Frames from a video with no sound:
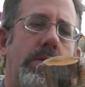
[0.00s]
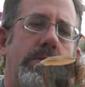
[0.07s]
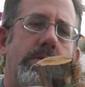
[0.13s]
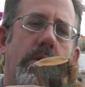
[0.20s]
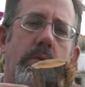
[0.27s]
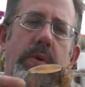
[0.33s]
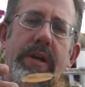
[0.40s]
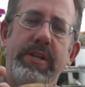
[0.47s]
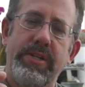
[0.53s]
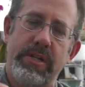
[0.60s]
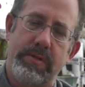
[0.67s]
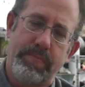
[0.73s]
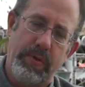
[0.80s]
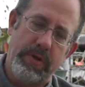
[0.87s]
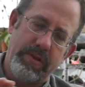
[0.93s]
So we
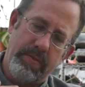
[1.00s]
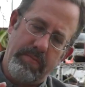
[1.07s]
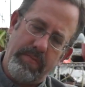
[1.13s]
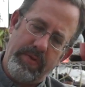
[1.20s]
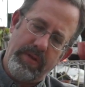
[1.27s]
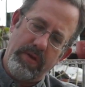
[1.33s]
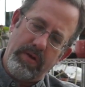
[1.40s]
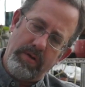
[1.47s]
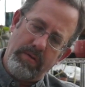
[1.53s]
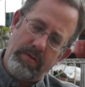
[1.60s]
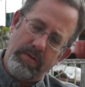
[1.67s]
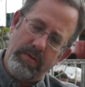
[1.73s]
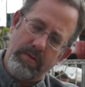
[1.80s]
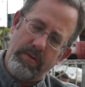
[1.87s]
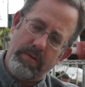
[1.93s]
just put the